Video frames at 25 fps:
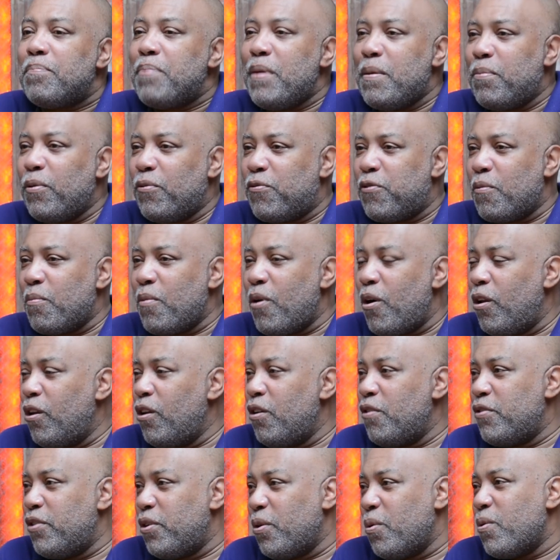people from all
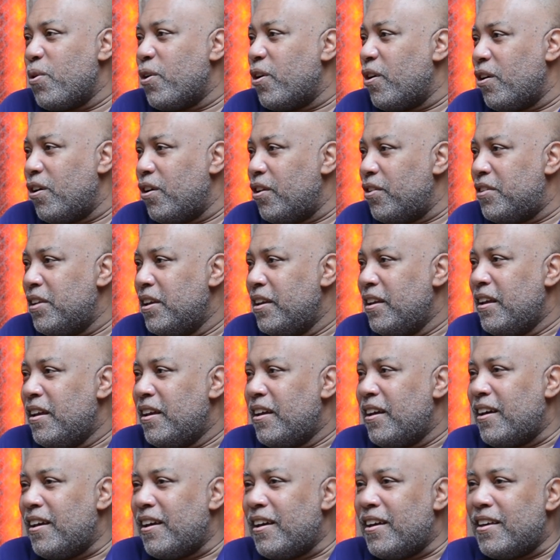over the world. Yes.
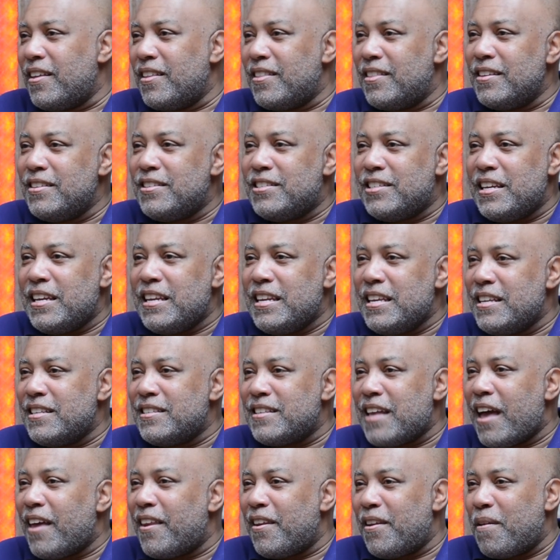The genie's
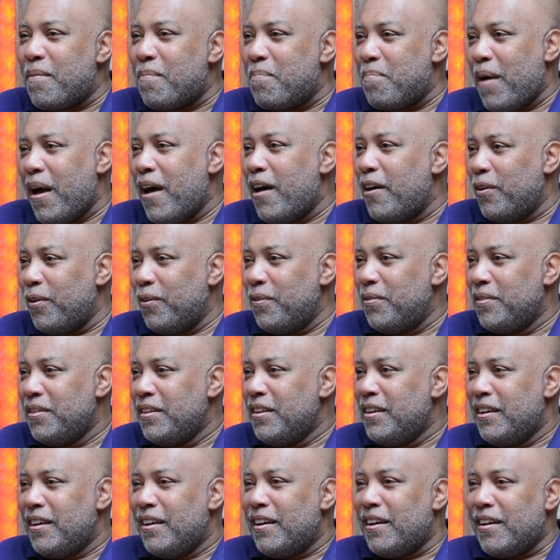out of the bottle.
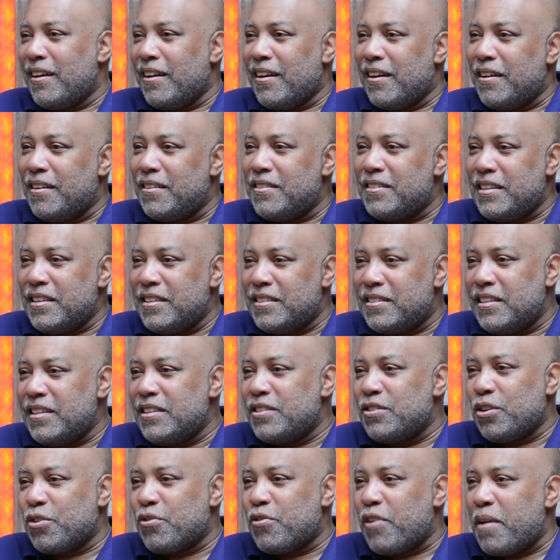DC
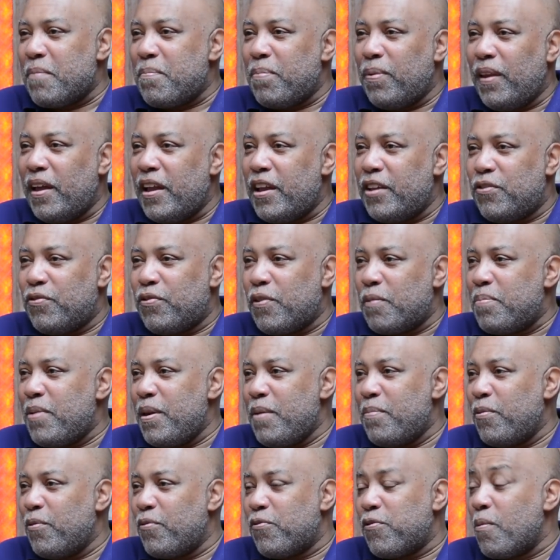is a great place for
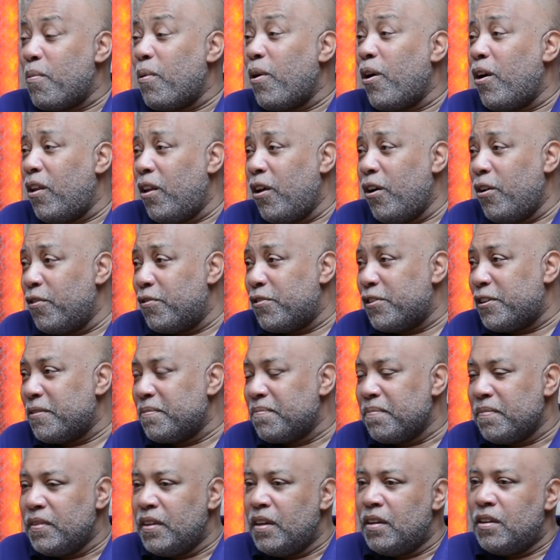people from all over.
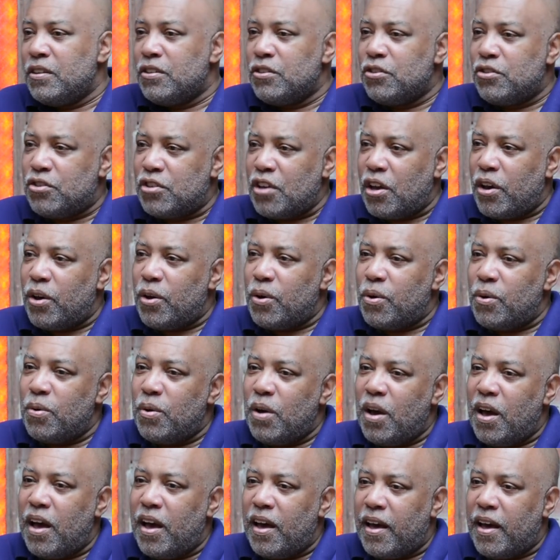So